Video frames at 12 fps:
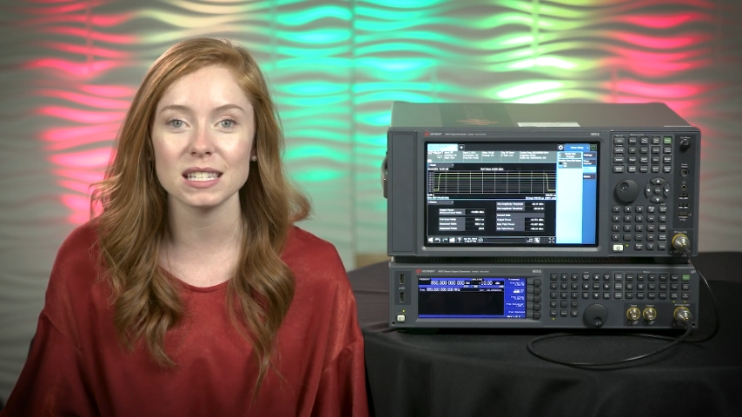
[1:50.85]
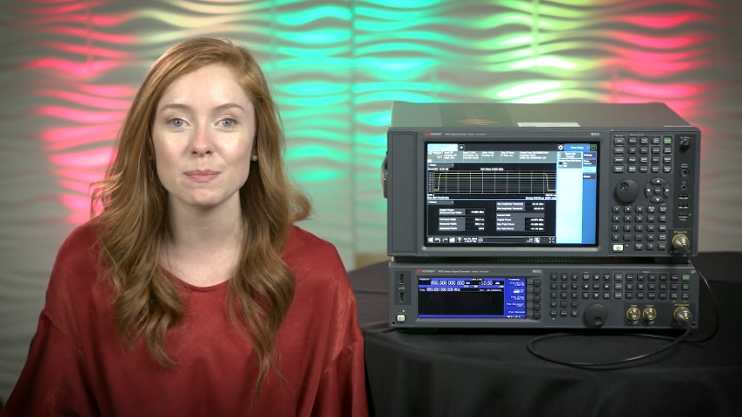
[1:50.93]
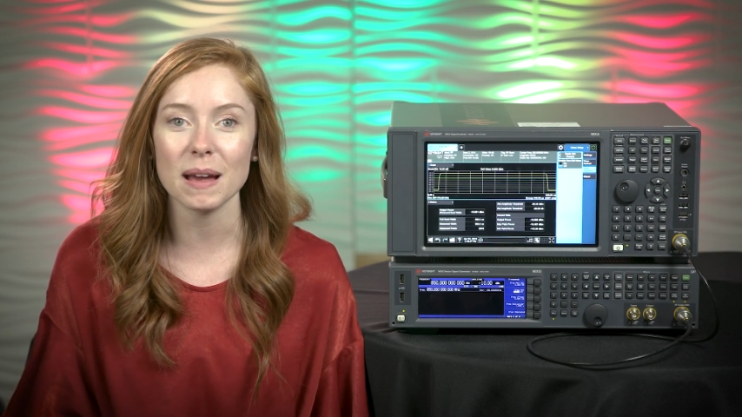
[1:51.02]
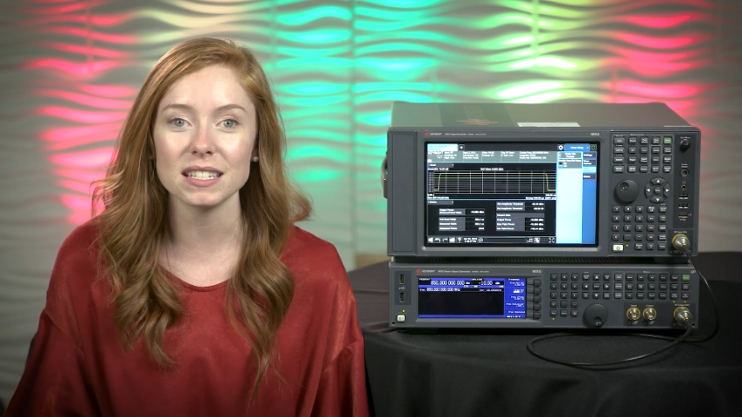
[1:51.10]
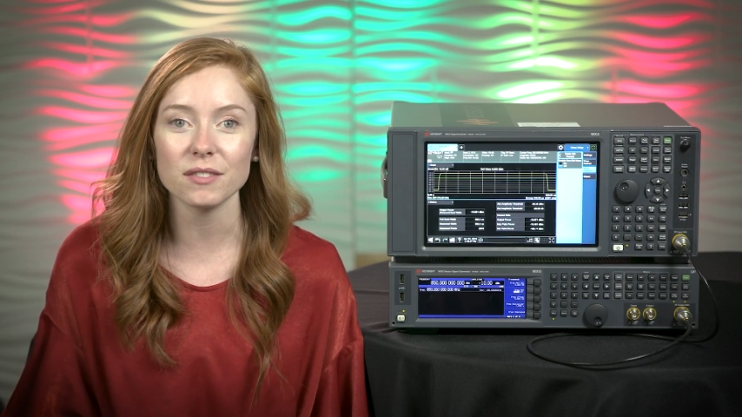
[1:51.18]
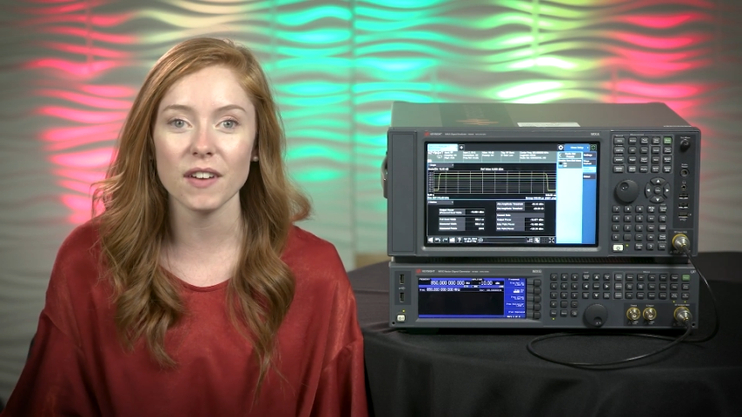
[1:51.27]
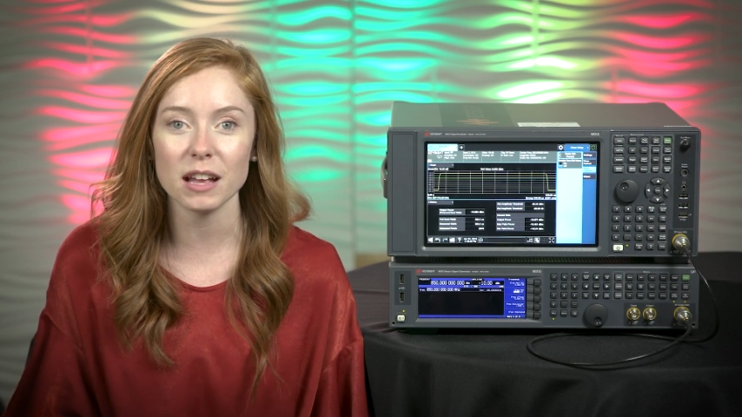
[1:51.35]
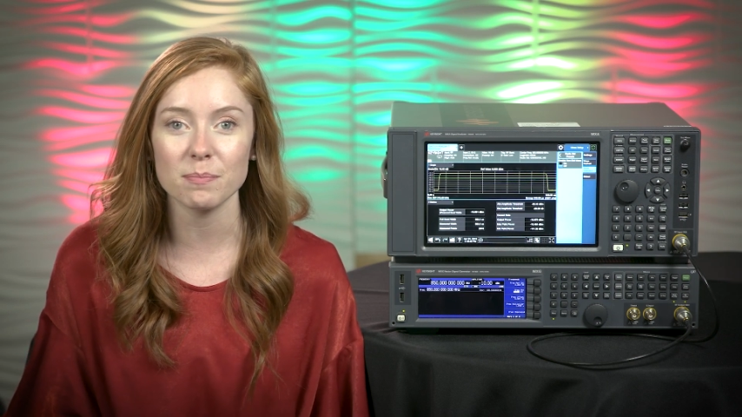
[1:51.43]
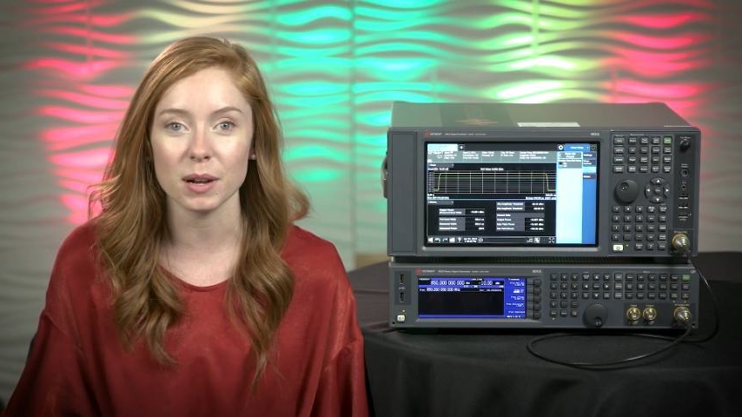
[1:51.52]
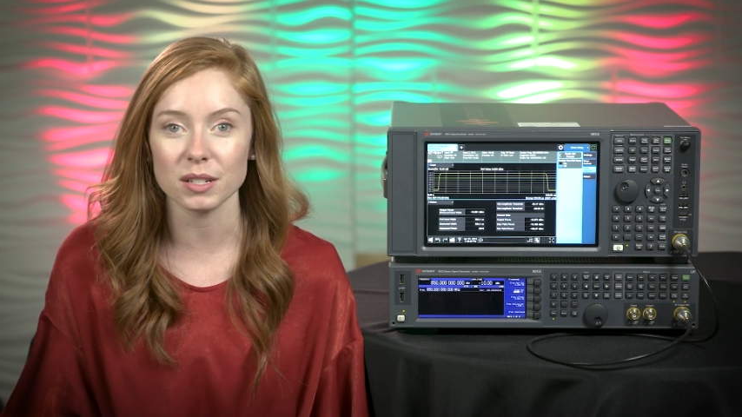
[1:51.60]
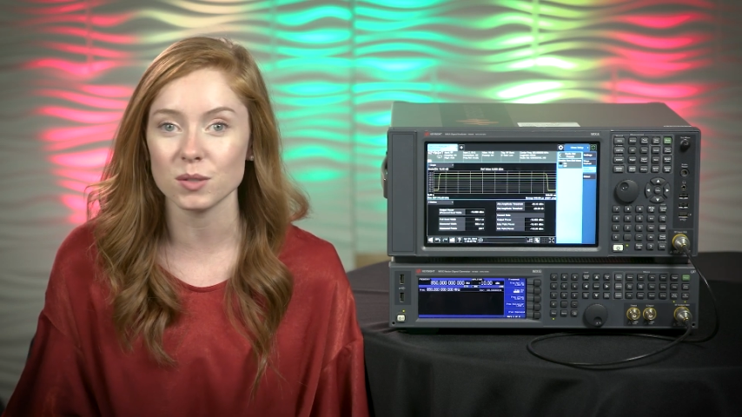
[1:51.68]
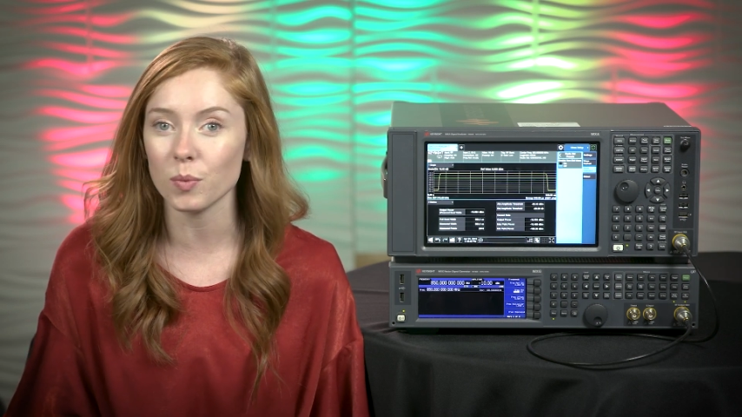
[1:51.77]
a specified
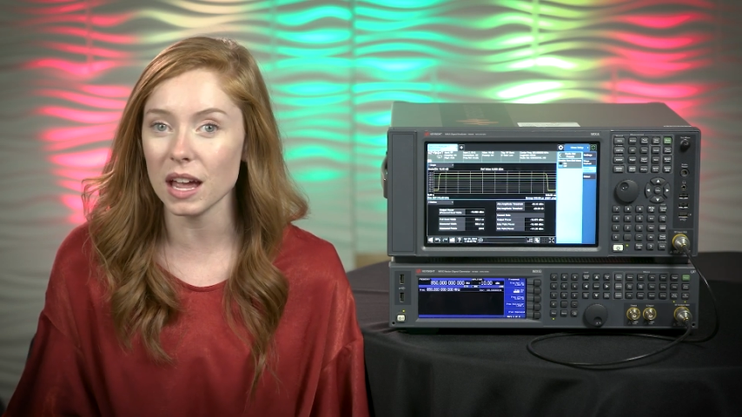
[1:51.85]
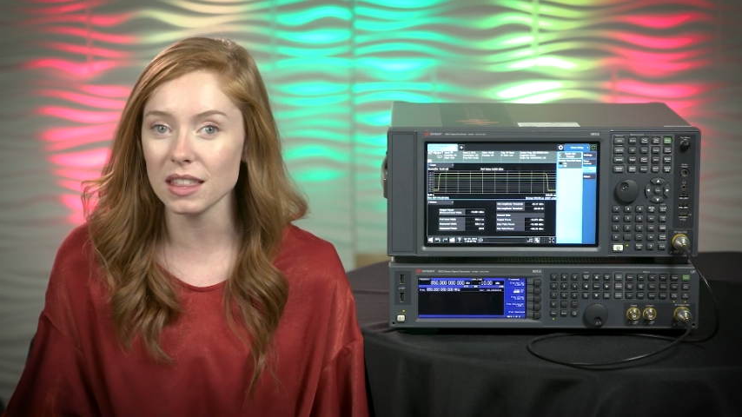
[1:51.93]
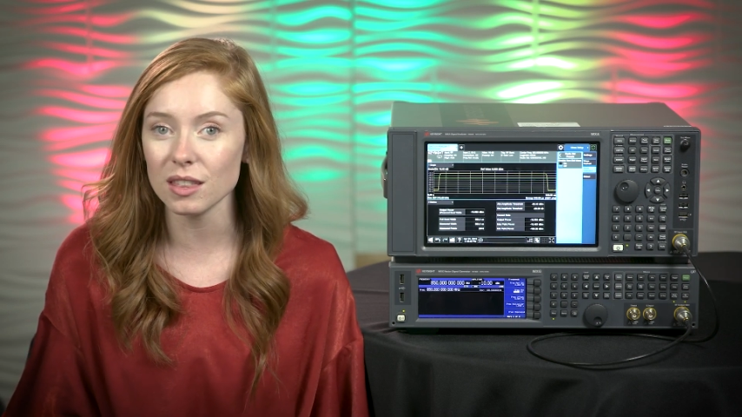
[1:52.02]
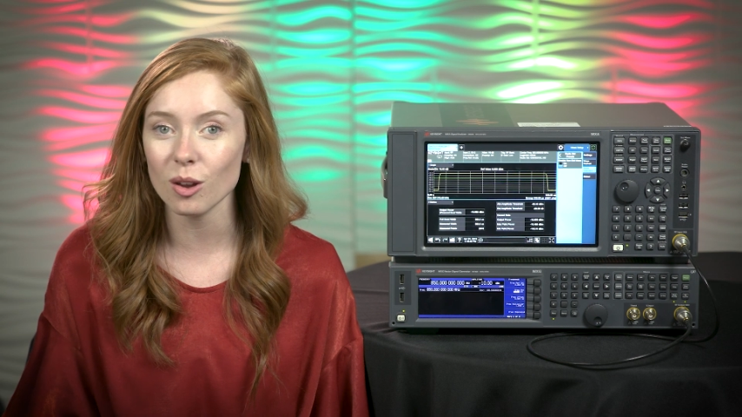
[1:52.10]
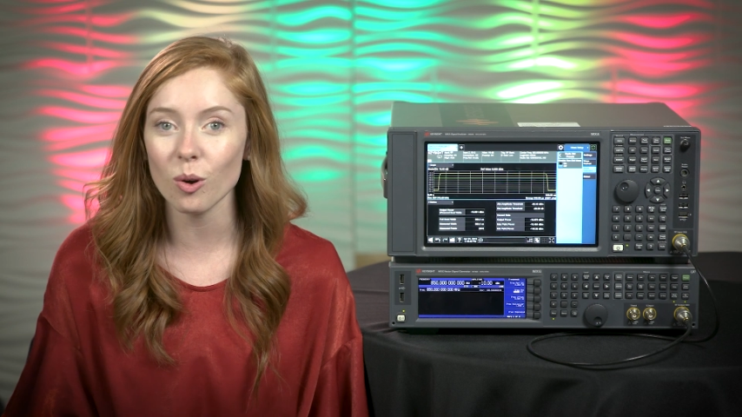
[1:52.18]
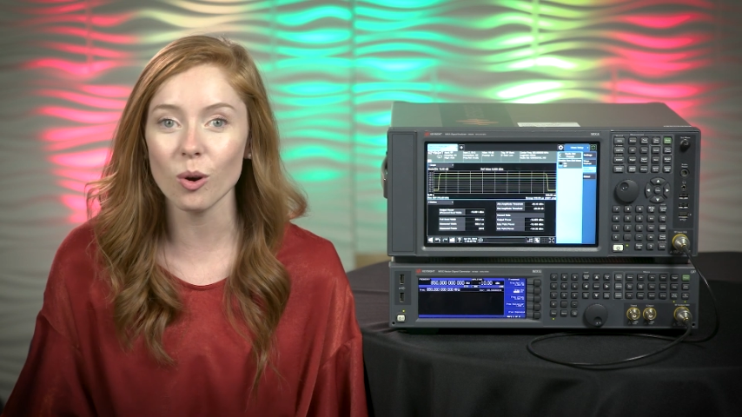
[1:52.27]
burst width